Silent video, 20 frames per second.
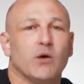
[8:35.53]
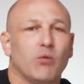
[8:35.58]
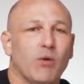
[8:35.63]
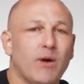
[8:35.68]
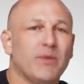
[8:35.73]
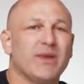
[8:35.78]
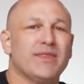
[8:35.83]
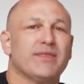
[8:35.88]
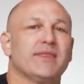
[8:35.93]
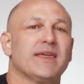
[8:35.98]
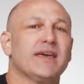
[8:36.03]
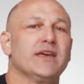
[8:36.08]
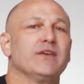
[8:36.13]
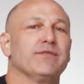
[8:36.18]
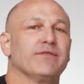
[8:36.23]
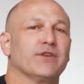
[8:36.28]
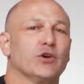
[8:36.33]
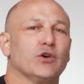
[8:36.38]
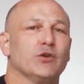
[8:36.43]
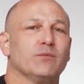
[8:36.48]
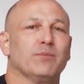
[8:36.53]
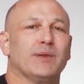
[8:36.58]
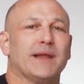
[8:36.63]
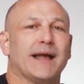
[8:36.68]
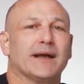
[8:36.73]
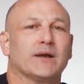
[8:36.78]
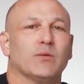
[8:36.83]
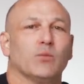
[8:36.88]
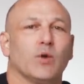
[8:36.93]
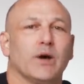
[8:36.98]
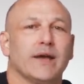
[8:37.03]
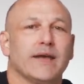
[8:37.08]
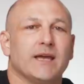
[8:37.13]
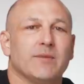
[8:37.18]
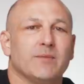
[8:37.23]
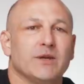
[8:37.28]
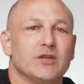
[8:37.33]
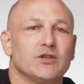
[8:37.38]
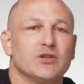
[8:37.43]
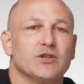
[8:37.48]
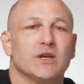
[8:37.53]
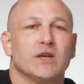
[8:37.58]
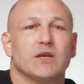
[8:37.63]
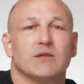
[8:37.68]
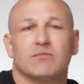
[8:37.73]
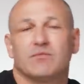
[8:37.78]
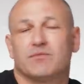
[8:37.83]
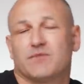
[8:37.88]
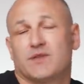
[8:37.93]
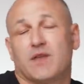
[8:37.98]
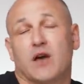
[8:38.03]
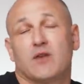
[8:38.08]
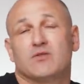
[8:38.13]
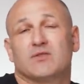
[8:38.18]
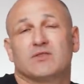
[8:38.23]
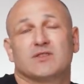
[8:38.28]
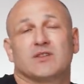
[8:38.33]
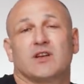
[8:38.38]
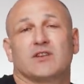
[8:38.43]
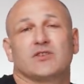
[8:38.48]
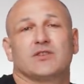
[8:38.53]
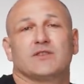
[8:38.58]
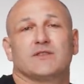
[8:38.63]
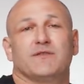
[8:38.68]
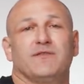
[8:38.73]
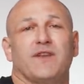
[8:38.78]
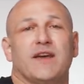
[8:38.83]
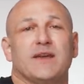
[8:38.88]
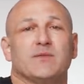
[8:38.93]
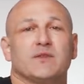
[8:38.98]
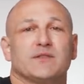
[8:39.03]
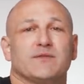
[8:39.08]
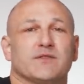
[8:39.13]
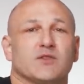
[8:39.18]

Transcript: When we think of a good black and white image, those such as famous